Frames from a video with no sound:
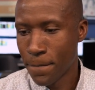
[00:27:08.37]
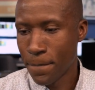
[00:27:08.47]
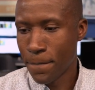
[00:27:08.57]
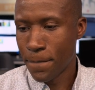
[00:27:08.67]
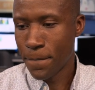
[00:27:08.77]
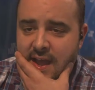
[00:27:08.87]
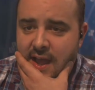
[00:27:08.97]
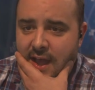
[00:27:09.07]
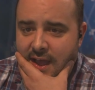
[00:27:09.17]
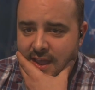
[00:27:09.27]

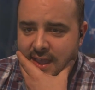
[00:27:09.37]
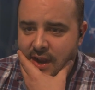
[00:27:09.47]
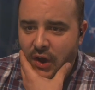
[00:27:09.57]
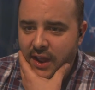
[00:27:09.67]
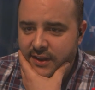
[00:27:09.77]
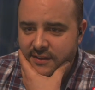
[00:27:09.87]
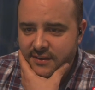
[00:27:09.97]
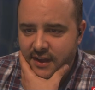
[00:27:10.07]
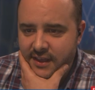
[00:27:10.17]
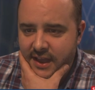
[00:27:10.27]
Yeah, no, I didn't,
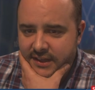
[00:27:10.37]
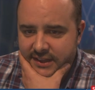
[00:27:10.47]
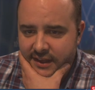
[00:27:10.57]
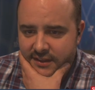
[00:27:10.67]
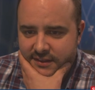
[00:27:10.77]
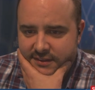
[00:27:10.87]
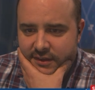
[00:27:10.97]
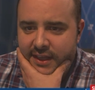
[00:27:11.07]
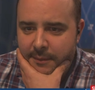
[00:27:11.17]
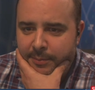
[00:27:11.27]
yeah, clear,
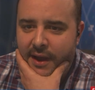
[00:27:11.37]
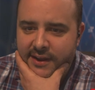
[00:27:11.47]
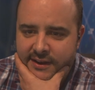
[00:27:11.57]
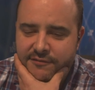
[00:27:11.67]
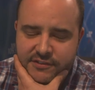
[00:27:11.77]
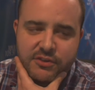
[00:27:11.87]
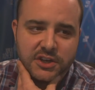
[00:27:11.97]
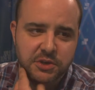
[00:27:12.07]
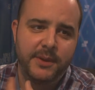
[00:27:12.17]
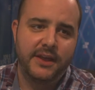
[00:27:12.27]
yeah, Biden
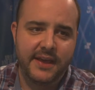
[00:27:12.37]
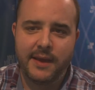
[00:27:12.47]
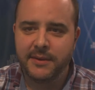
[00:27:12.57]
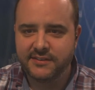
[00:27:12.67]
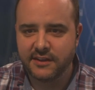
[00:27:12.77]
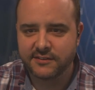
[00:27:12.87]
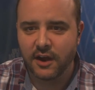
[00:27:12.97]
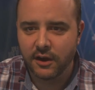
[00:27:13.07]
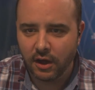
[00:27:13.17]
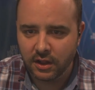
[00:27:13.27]
infrastructure bill, yeah, that makes sense,
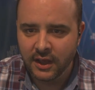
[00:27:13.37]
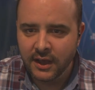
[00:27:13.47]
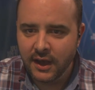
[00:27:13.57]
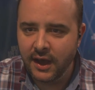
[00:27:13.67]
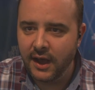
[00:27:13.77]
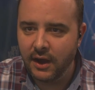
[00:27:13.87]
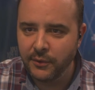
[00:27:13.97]
Scott Hall.